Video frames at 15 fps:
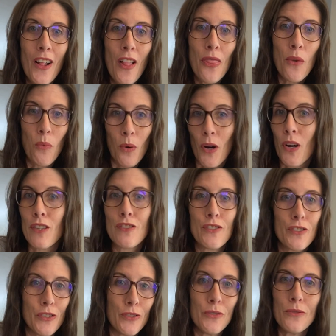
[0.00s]
the words
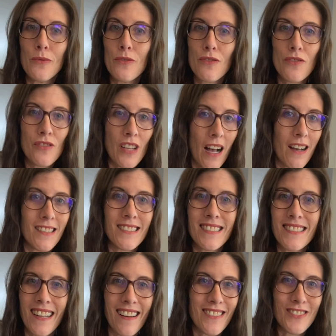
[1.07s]
do, does,
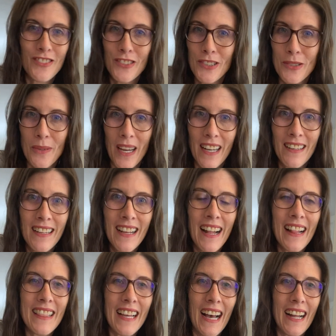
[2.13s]
done, doing,
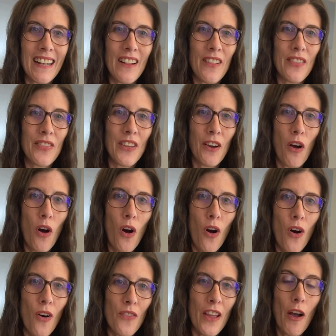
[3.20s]
that they
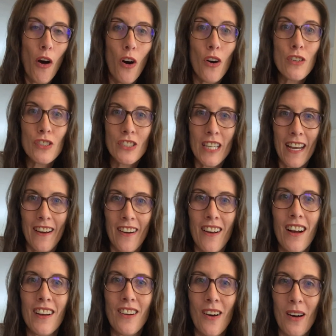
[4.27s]
all share
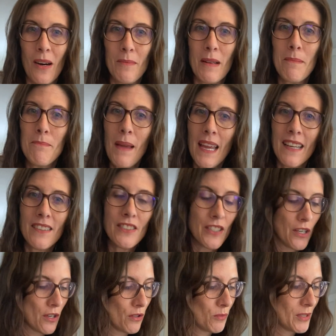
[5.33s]
a common base,
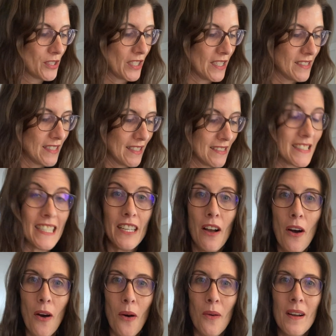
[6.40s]
which is
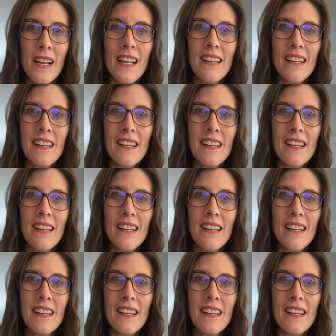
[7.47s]
D-O.